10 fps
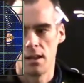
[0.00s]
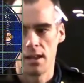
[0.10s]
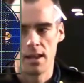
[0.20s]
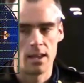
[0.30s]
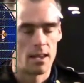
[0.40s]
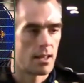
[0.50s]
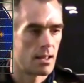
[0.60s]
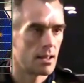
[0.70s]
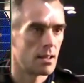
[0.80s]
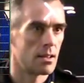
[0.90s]

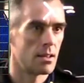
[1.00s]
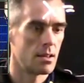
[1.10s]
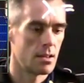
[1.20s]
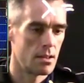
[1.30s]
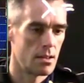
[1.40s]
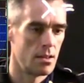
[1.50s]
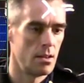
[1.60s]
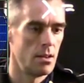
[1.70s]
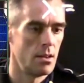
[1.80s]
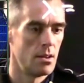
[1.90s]
and
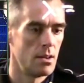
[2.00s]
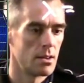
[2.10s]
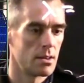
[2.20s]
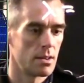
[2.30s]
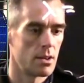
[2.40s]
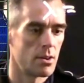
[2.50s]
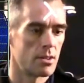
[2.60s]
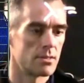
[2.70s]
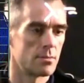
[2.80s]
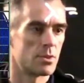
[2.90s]
going to go ahead and
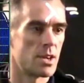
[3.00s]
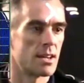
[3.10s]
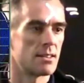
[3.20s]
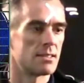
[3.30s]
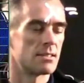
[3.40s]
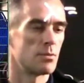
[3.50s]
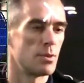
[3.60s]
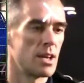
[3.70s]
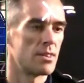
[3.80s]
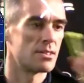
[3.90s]
subtract this so we
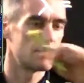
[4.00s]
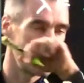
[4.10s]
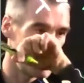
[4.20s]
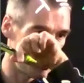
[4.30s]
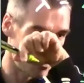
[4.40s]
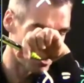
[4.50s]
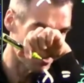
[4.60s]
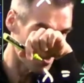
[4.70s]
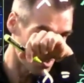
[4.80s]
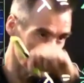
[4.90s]
got the speed of our
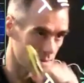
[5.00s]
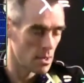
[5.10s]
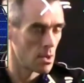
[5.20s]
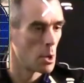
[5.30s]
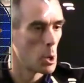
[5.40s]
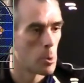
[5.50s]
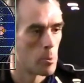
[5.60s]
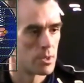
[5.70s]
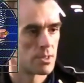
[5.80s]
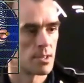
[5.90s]
source
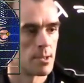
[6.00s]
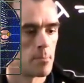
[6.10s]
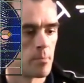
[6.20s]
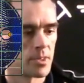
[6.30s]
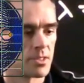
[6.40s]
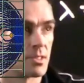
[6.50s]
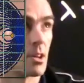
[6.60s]
which um, let's just call